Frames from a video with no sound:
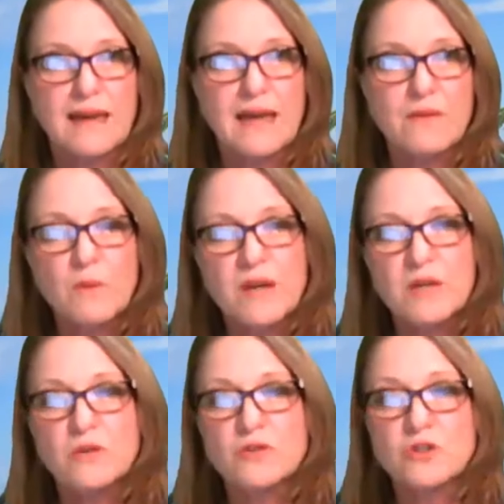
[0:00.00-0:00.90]

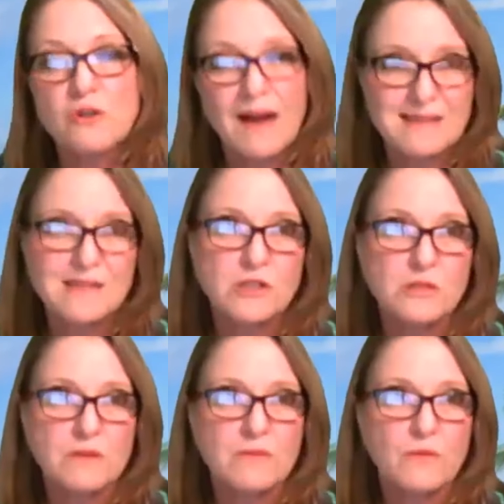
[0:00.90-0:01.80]
Everybody who tries to
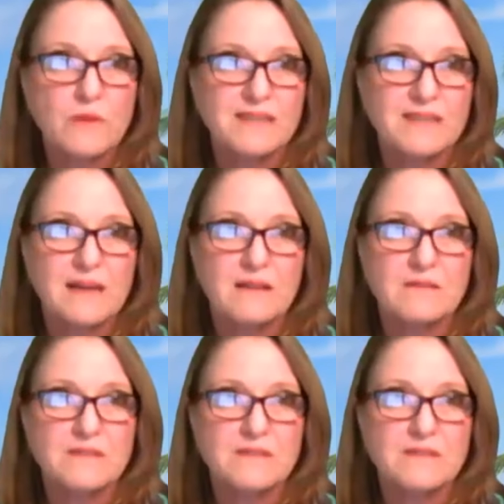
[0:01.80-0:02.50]
do it for themselves